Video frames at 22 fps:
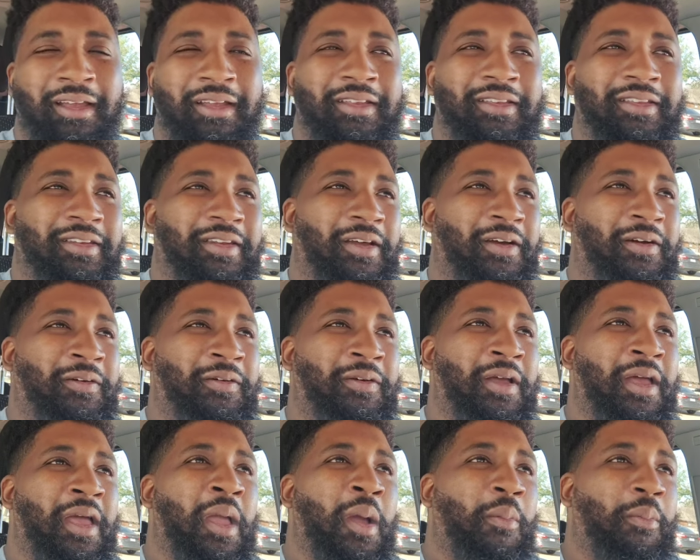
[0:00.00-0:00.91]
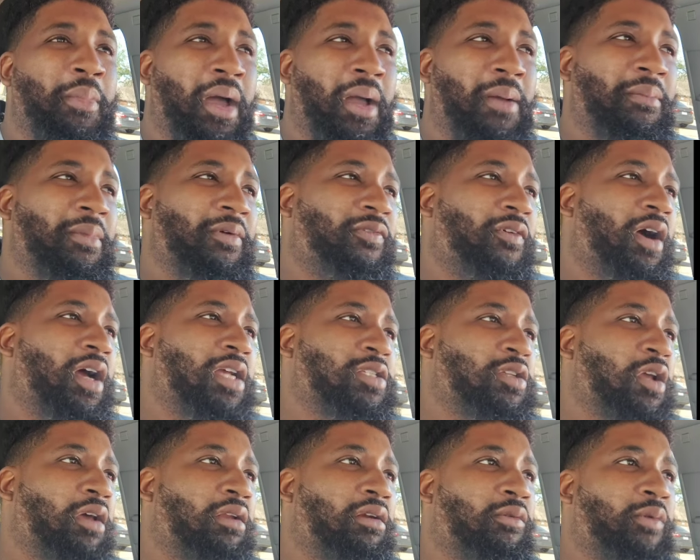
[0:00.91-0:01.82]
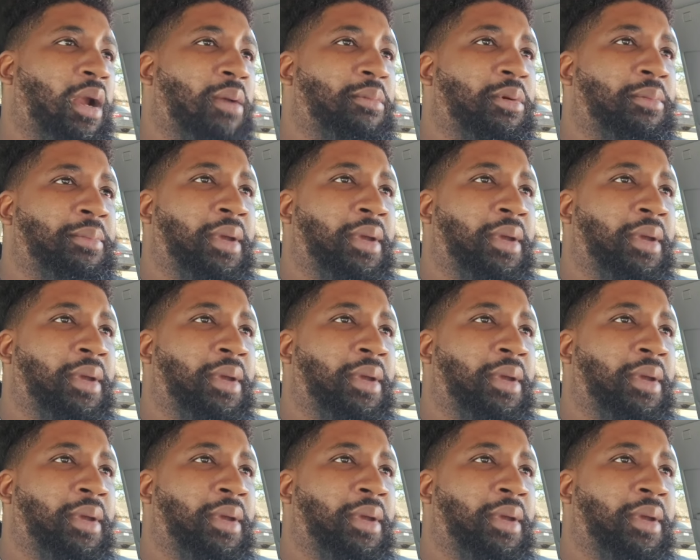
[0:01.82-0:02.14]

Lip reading: you know. But before I start to ramble,